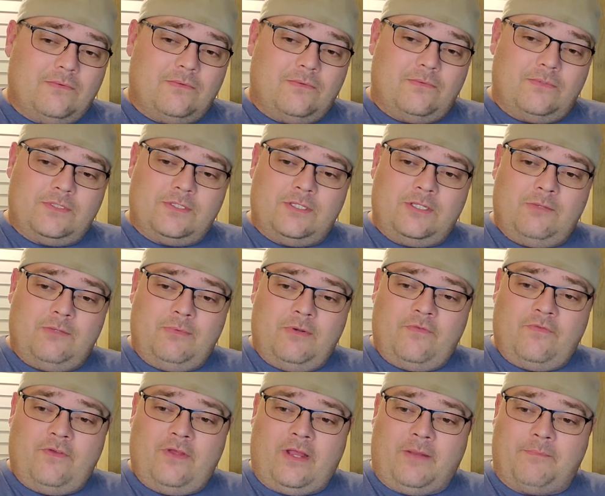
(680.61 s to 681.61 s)
was a little bit of
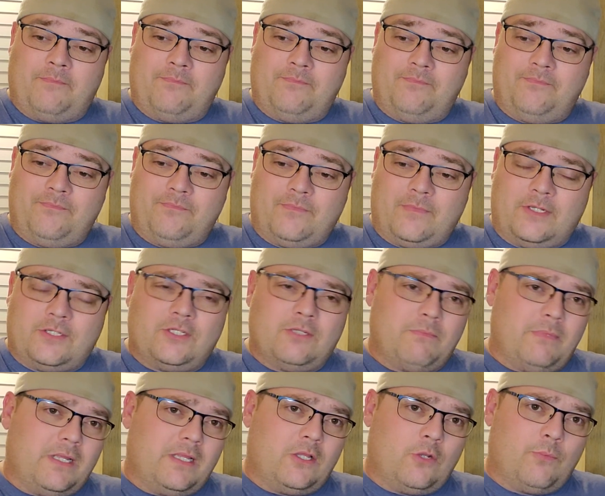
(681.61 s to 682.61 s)
fun. It took
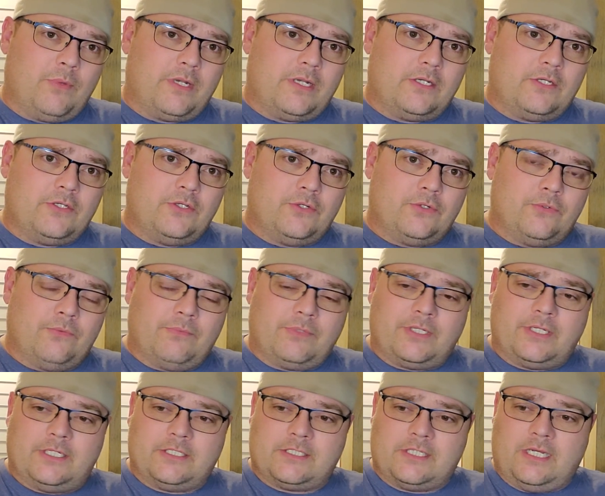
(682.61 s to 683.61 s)
me a little bit to do
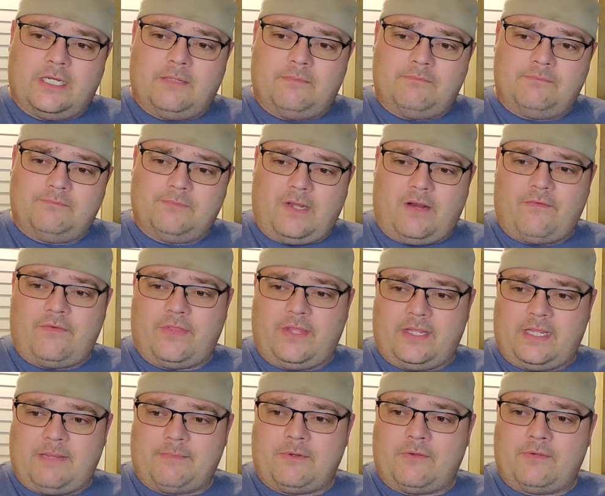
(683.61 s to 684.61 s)
because everything
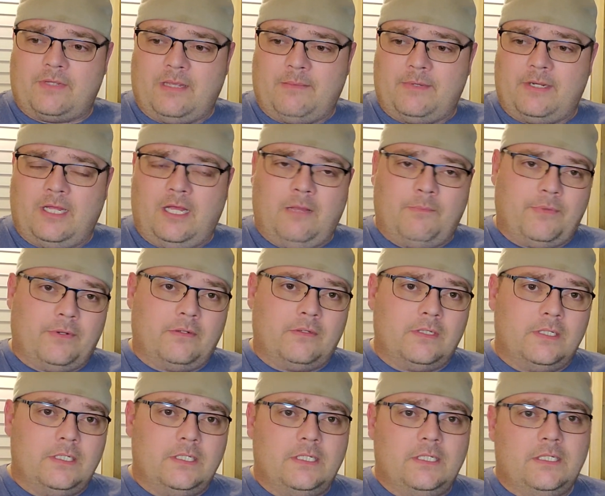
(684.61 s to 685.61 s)
kept on coming up, and
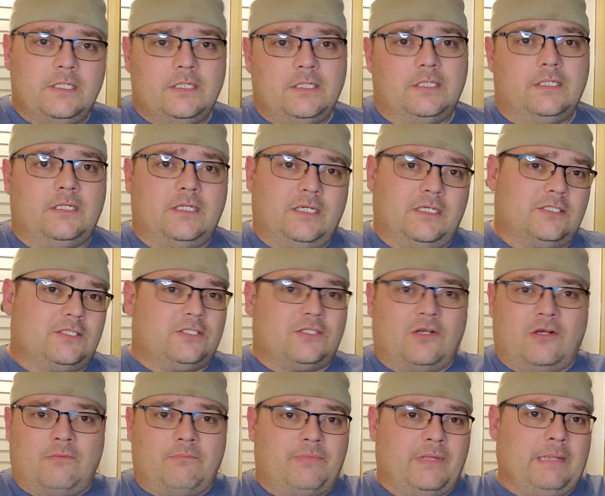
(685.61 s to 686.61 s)

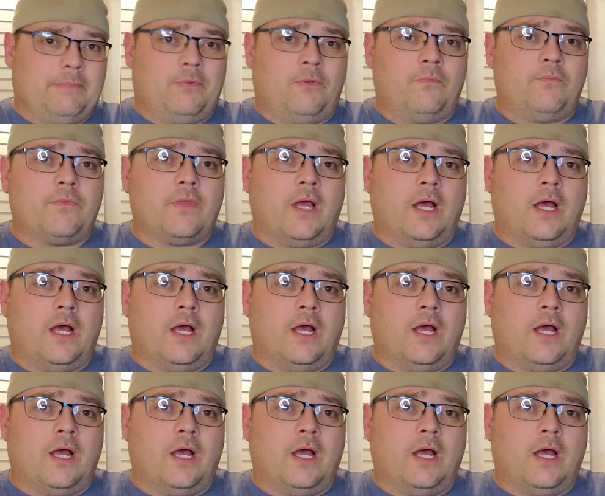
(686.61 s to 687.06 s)
certain people